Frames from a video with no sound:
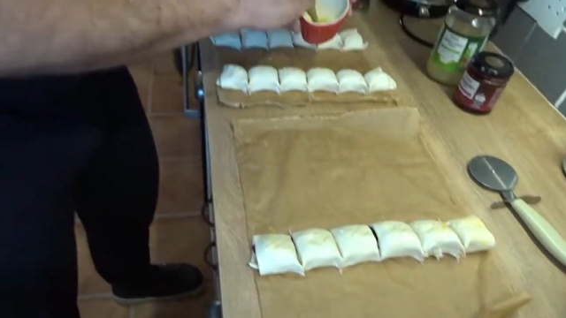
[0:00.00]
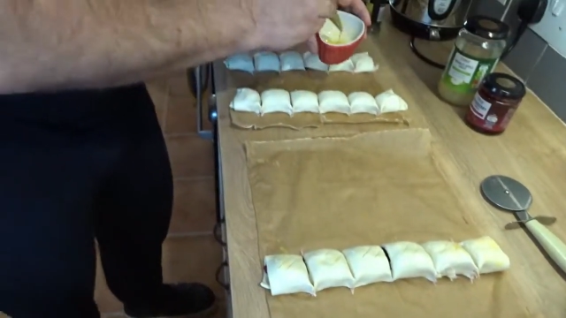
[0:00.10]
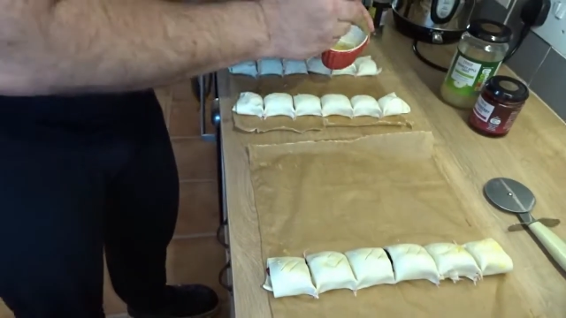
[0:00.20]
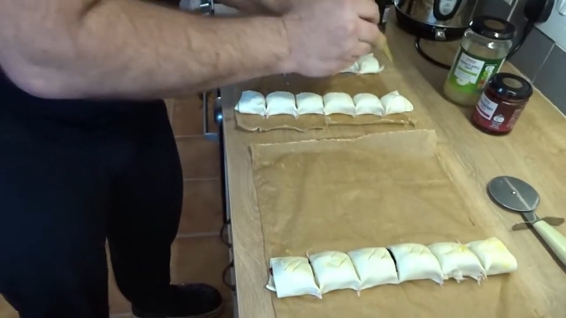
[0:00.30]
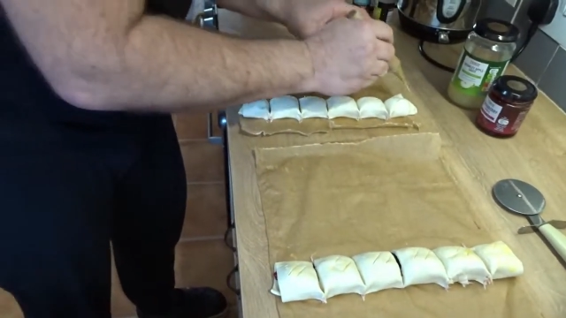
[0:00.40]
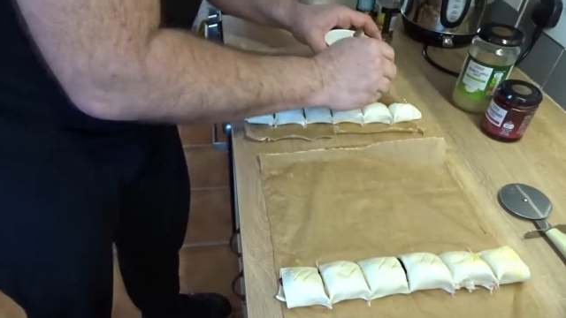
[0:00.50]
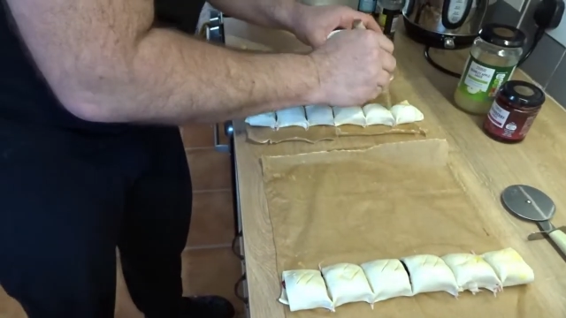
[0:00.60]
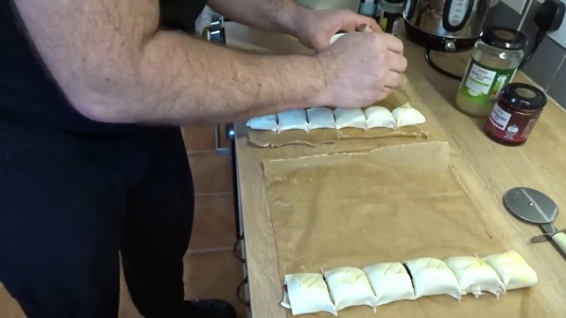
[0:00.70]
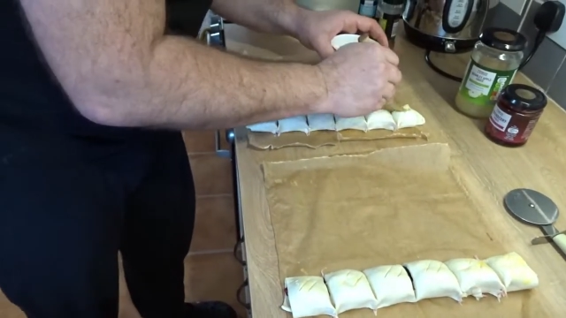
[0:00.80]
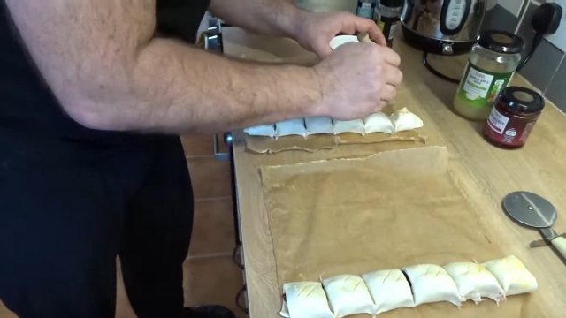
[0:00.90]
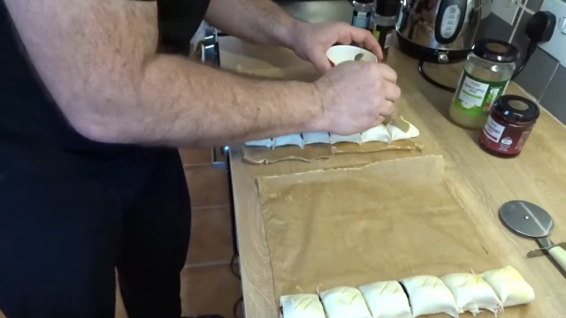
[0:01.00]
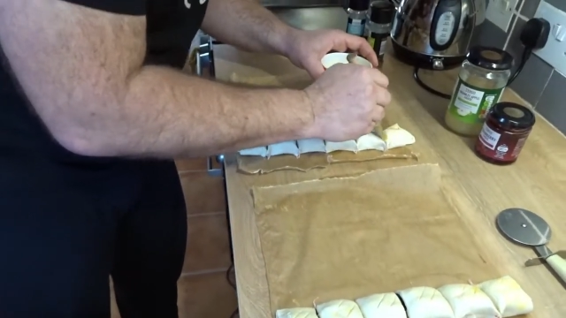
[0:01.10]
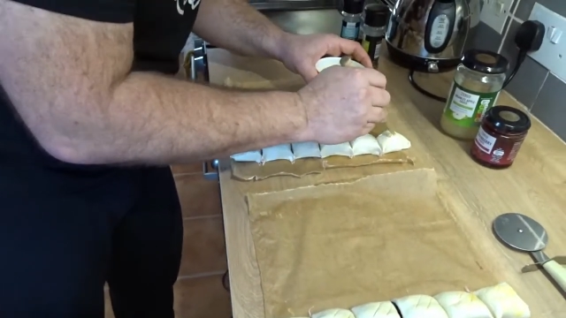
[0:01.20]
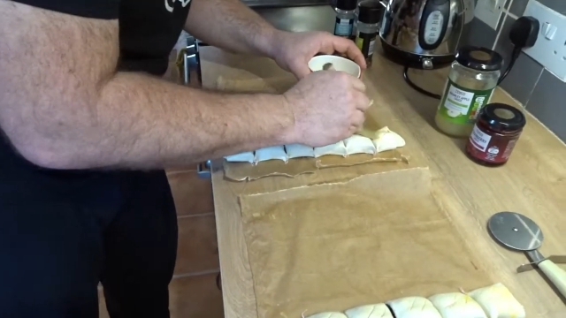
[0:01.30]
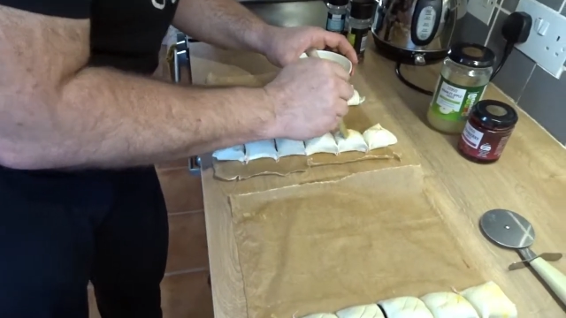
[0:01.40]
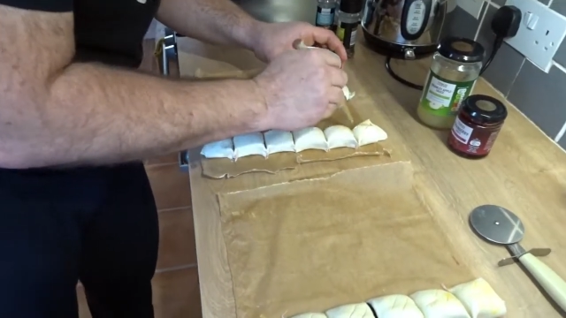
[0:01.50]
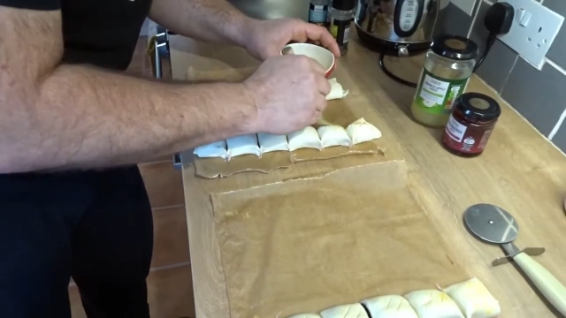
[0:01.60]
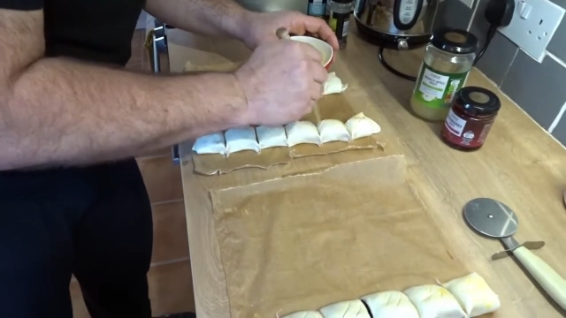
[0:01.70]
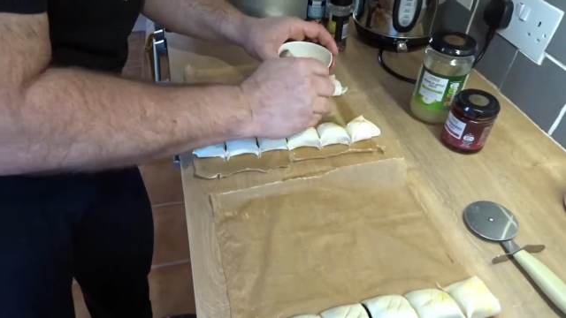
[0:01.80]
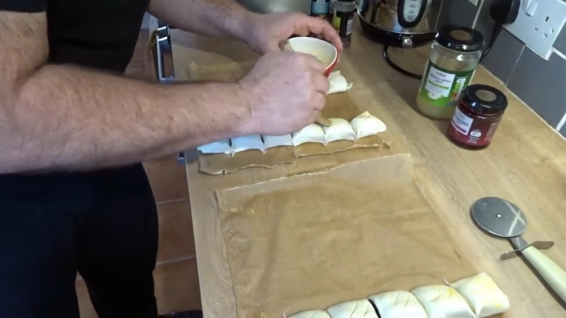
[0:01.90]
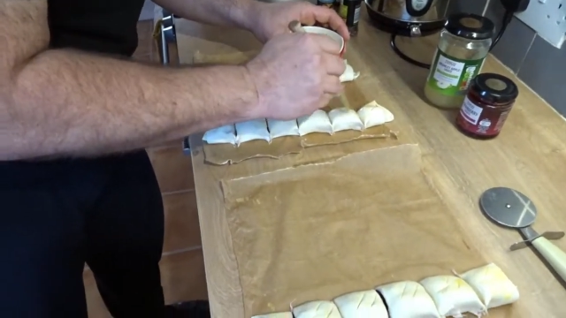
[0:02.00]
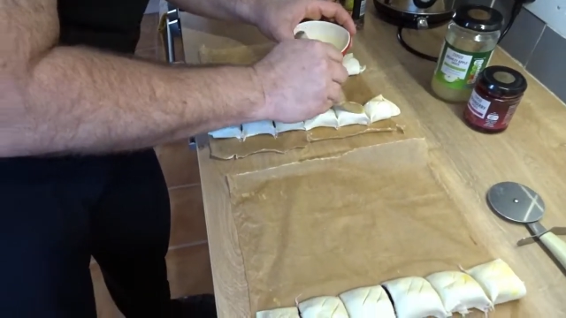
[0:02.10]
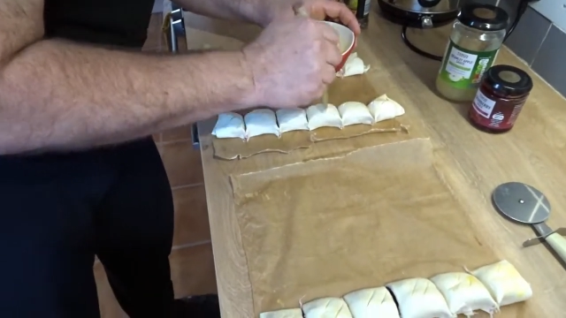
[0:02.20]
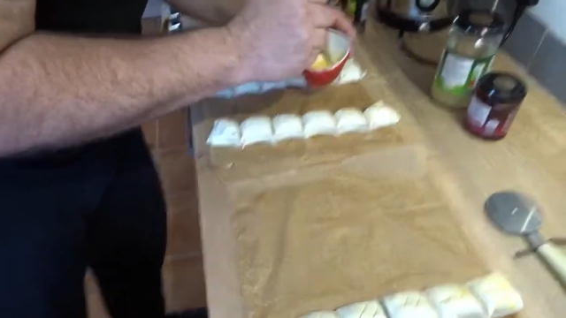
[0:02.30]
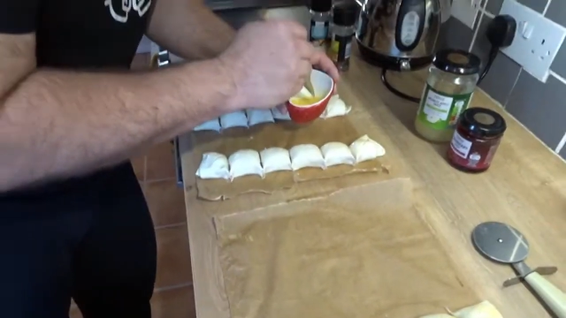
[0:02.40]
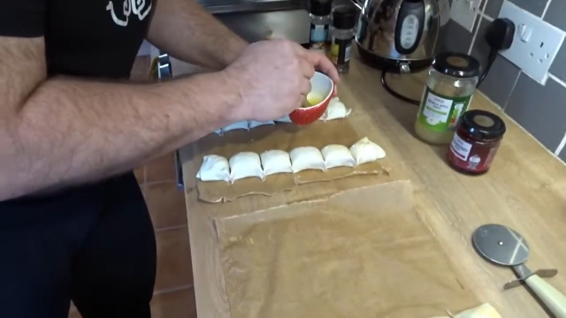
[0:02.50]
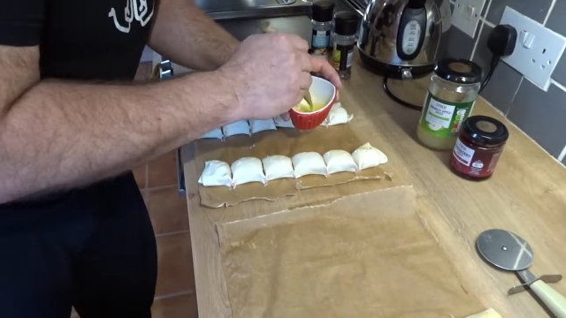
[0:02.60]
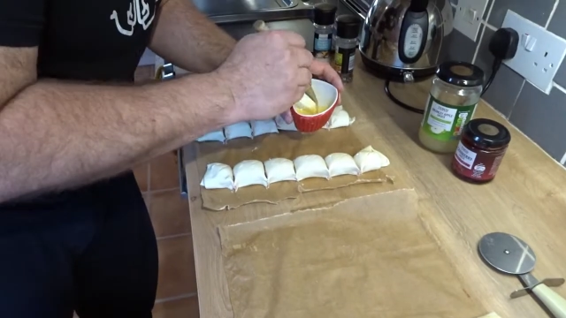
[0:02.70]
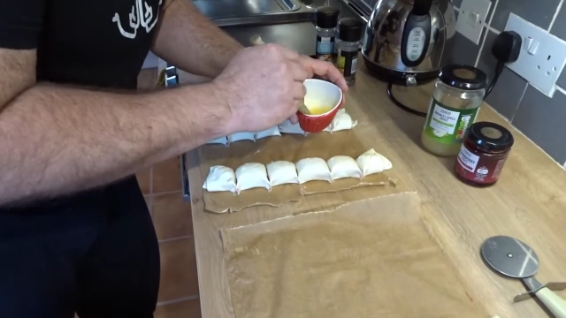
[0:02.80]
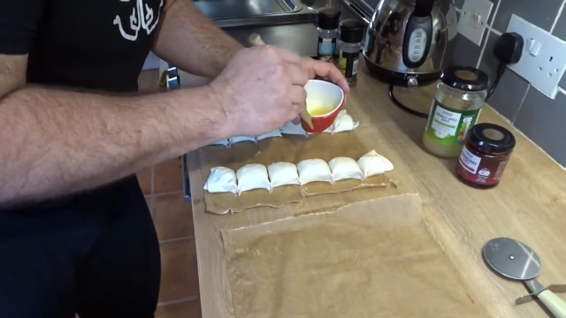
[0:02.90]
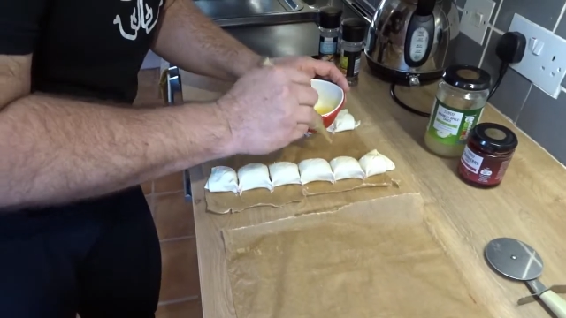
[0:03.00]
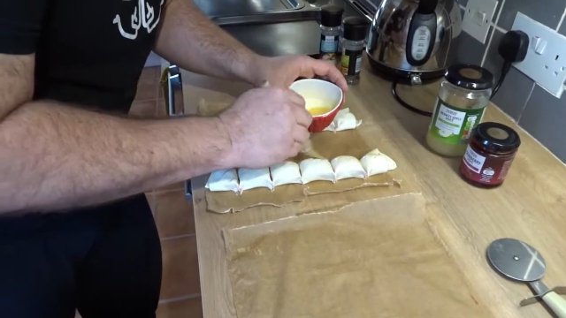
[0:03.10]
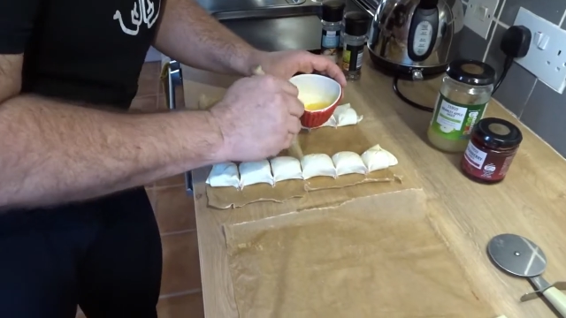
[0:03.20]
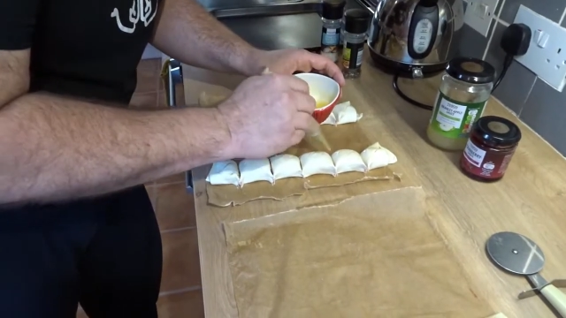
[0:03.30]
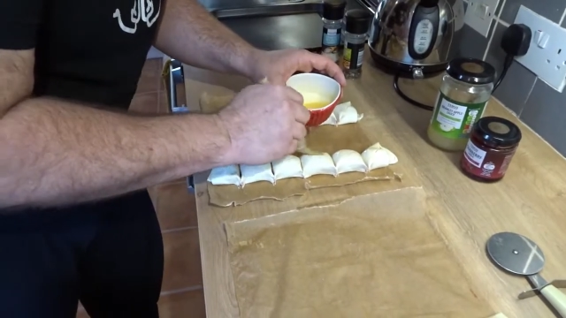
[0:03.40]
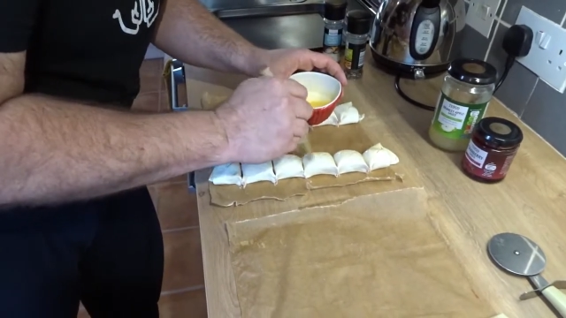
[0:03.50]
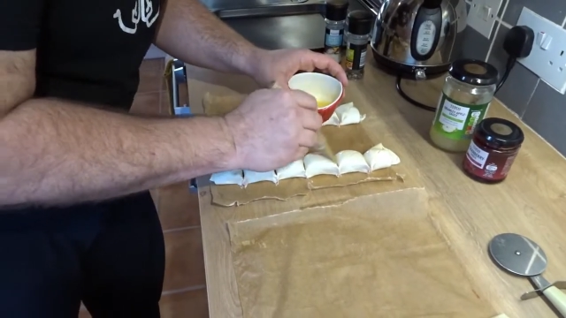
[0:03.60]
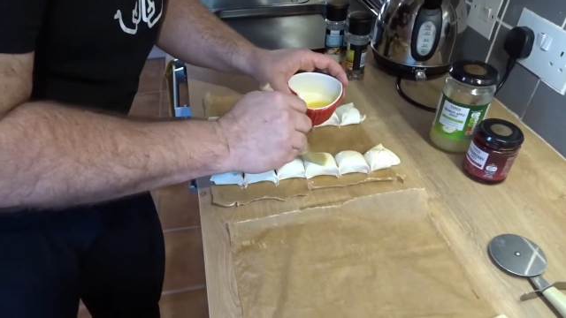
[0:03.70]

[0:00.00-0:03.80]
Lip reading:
[unreadable: no face in view]